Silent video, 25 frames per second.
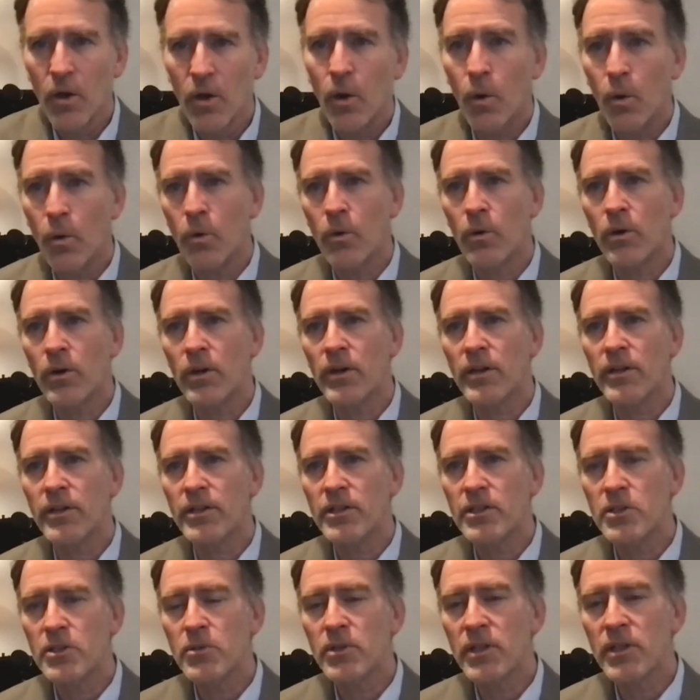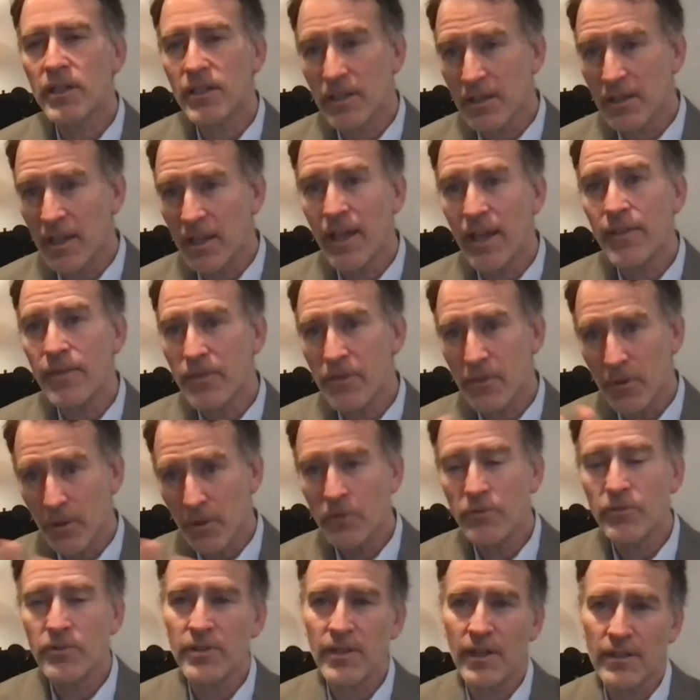or you can let
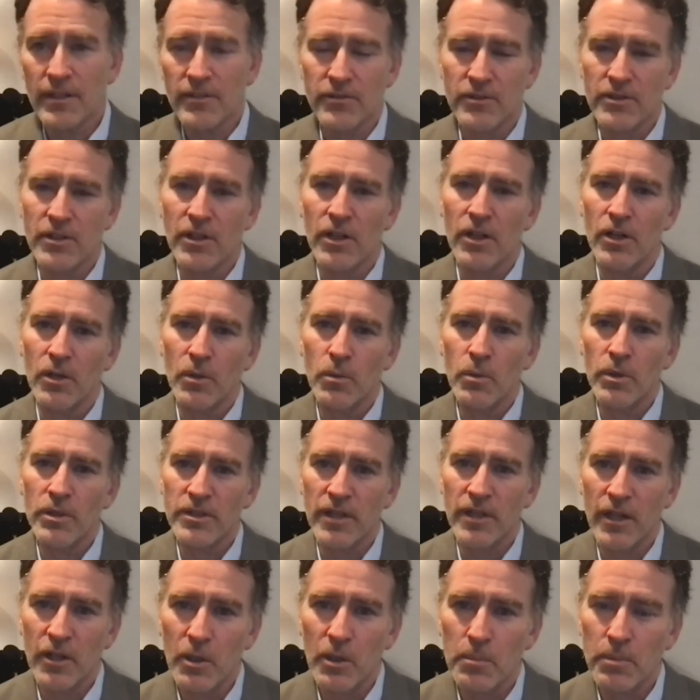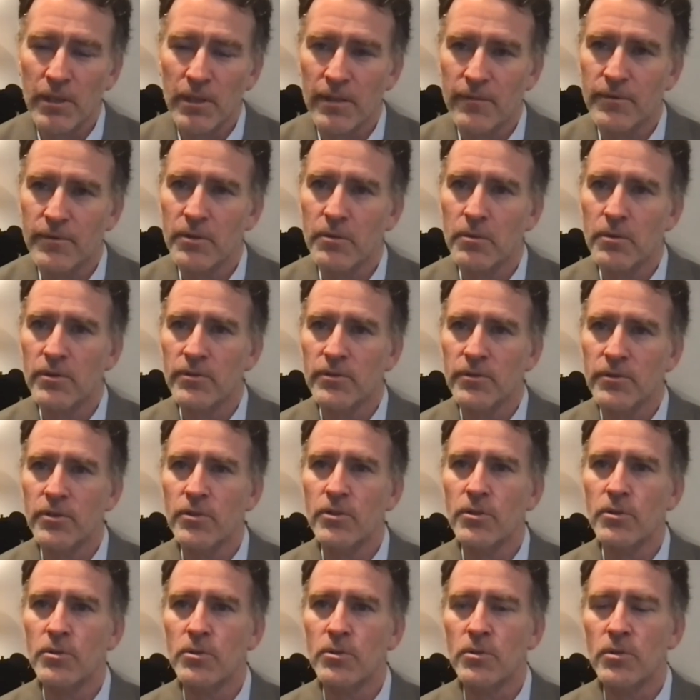those things go, which I hope interviewers
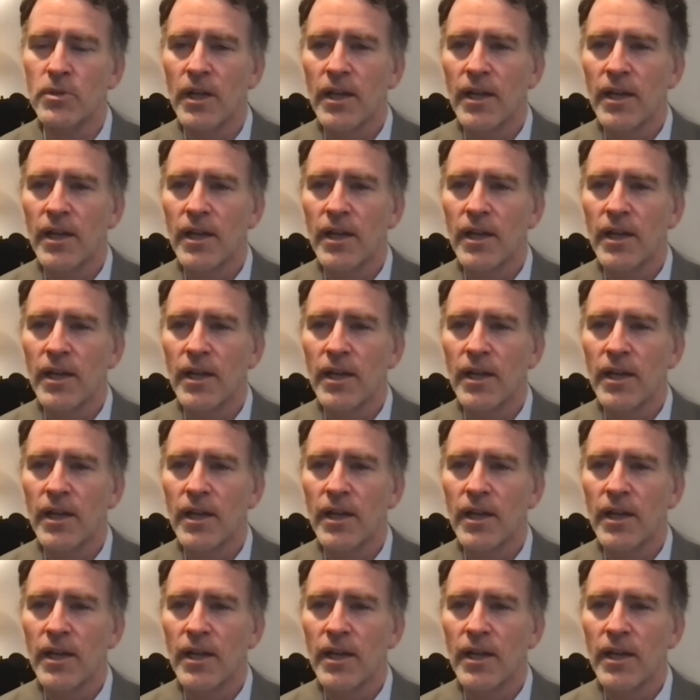do,